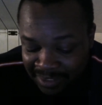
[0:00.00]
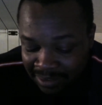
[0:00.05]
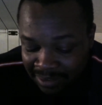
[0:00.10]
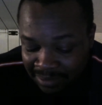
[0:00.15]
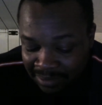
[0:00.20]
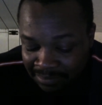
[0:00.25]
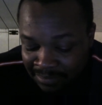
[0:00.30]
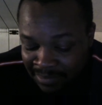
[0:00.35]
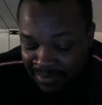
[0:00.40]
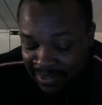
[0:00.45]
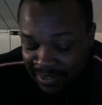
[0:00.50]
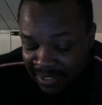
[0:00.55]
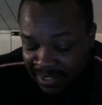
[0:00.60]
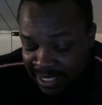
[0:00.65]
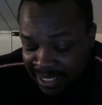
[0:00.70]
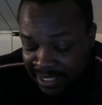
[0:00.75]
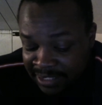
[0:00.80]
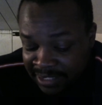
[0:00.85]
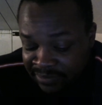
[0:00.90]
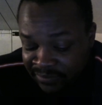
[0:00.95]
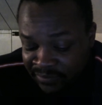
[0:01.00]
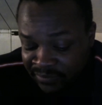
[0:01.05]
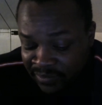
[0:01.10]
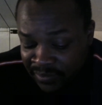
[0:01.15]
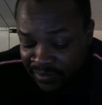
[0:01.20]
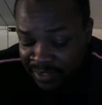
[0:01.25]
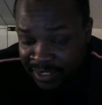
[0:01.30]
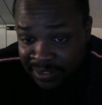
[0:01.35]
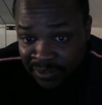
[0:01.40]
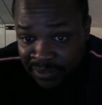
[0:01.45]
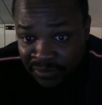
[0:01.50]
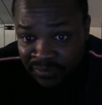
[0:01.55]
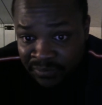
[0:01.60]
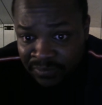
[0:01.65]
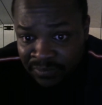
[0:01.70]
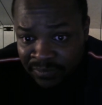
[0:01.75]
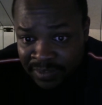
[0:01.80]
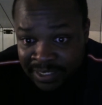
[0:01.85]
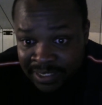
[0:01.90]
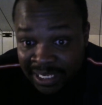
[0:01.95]
Maybe he's feeling his own
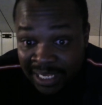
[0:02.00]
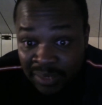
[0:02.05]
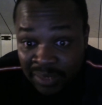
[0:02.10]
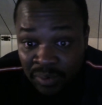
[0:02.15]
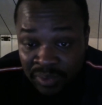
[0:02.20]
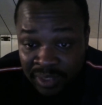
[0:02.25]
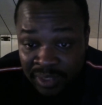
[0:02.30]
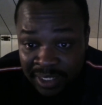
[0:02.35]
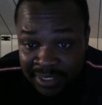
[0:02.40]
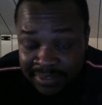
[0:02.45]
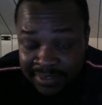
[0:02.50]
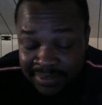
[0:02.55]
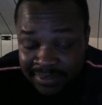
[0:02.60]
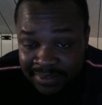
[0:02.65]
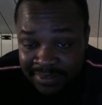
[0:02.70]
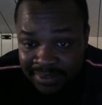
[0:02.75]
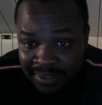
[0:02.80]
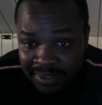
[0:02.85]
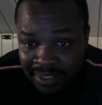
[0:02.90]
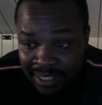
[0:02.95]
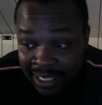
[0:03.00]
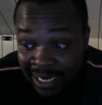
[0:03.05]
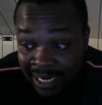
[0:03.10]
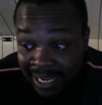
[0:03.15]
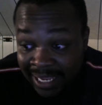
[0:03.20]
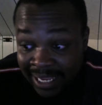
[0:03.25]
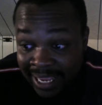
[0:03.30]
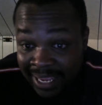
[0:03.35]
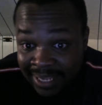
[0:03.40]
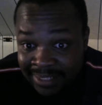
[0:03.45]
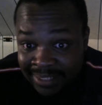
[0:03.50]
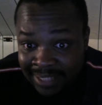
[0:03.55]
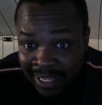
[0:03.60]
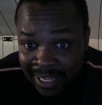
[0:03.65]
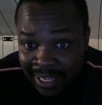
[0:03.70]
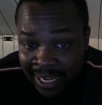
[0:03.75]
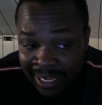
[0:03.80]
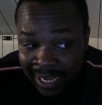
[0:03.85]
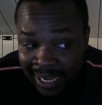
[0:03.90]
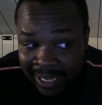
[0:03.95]
fatigue with this. And I can't. I,
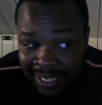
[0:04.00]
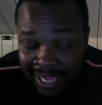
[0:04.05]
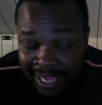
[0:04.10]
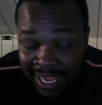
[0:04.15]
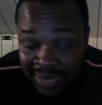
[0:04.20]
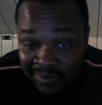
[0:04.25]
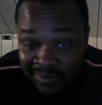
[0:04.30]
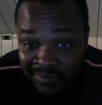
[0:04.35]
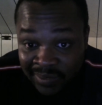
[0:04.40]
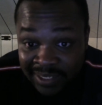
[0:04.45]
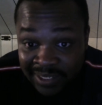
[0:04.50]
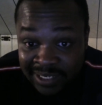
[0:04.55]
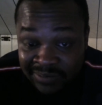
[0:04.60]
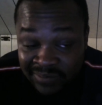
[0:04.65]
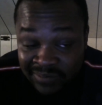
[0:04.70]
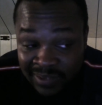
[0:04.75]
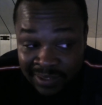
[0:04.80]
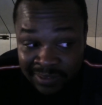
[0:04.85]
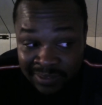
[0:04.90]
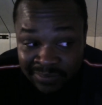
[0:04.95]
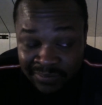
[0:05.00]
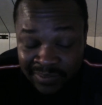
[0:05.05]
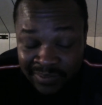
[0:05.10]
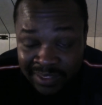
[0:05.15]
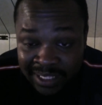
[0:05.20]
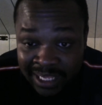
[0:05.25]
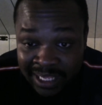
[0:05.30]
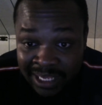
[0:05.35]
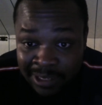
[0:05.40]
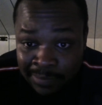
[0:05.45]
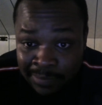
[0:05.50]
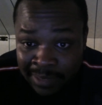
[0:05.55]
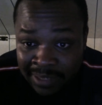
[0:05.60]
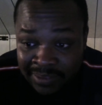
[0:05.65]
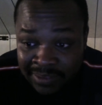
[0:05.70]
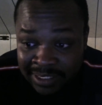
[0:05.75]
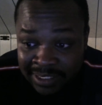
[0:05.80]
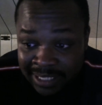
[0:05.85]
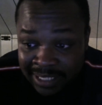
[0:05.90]
I, I can't risk feeling fatigue about this.